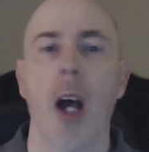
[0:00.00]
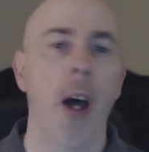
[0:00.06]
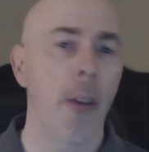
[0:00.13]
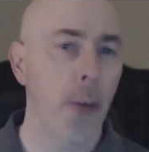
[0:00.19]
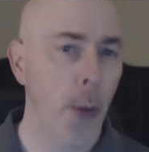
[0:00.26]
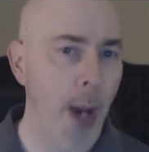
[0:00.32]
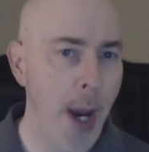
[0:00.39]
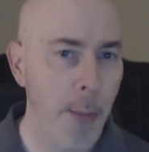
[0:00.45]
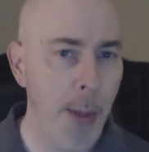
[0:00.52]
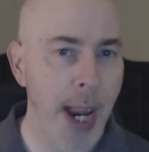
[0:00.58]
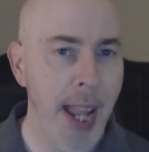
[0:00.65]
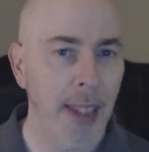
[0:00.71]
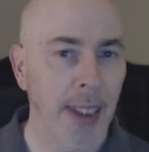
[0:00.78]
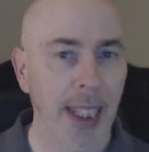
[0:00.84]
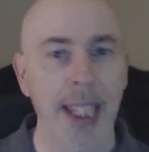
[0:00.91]
through
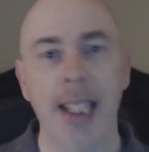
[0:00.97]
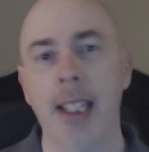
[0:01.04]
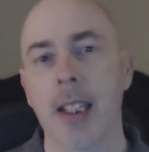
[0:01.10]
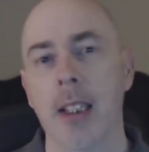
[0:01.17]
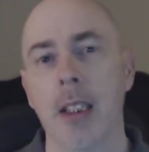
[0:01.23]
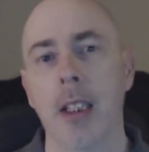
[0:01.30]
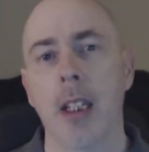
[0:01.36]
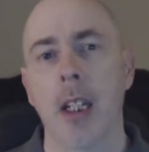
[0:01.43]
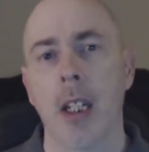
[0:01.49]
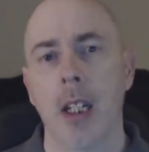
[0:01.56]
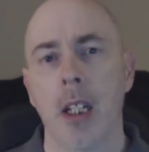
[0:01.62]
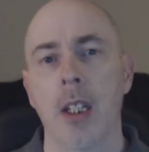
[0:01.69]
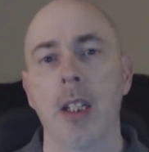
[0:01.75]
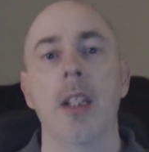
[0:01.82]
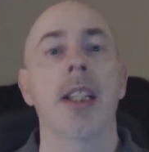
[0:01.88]
Abraham Lincoln,
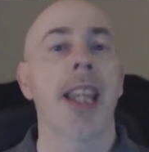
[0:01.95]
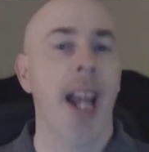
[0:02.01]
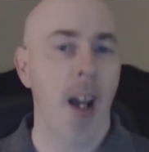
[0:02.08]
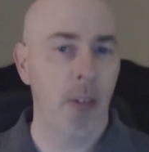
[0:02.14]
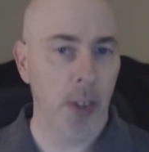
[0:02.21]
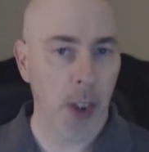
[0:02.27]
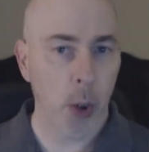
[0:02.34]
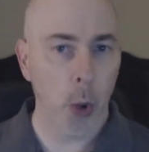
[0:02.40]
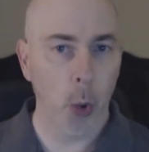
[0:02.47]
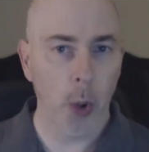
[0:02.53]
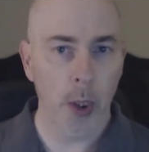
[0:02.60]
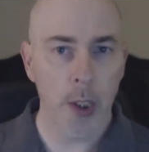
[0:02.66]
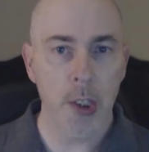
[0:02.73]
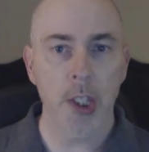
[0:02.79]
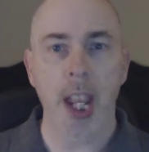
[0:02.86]
Calvin
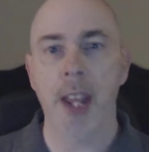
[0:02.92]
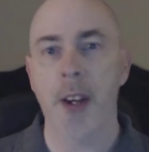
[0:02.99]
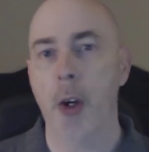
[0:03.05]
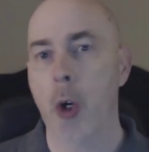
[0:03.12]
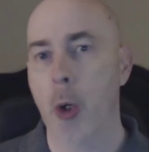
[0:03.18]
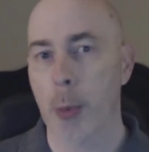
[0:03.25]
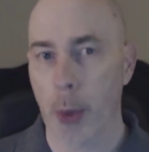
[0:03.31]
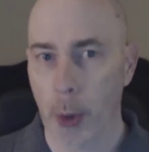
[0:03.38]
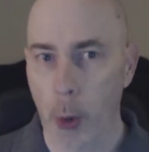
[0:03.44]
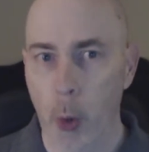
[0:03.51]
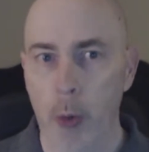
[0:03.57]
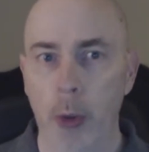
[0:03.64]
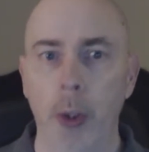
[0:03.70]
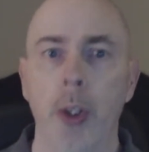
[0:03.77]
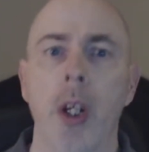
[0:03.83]
Coolidge, and Herbert
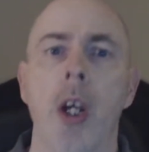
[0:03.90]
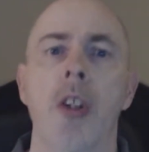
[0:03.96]
Hoover,